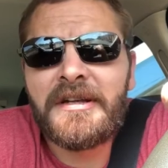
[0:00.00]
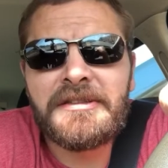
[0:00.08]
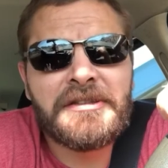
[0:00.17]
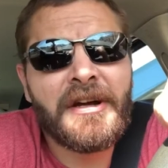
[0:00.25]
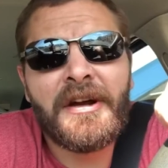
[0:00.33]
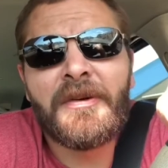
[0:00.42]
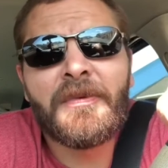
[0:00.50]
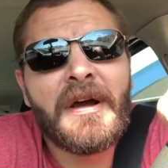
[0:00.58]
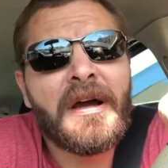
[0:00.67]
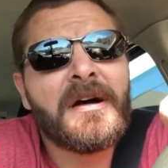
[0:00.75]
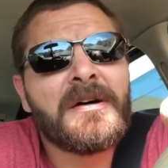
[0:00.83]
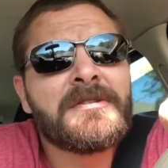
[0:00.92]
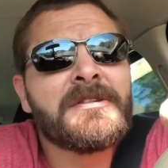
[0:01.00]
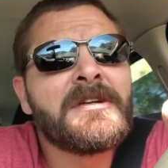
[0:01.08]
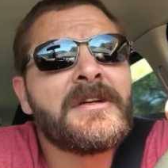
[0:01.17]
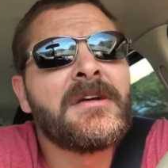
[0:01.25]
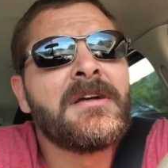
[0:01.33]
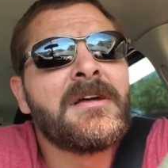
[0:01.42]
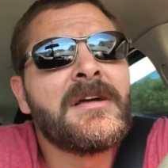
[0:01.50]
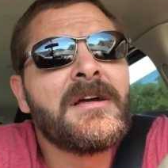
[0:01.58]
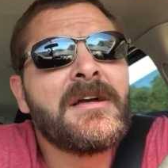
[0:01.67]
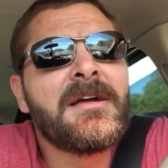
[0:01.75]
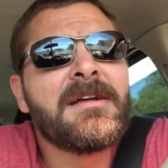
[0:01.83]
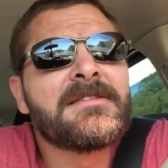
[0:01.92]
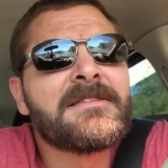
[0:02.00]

share it around. It's